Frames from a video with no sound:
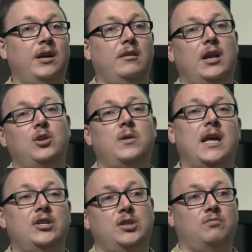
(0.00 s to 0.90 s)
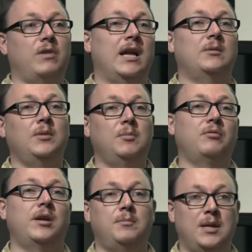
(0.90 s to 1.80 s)
and you can't just randomly
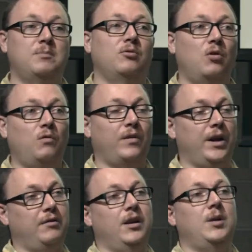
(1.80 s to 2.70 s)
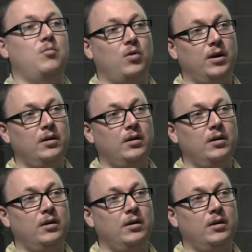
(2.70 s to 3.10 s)
bring people over here anymore.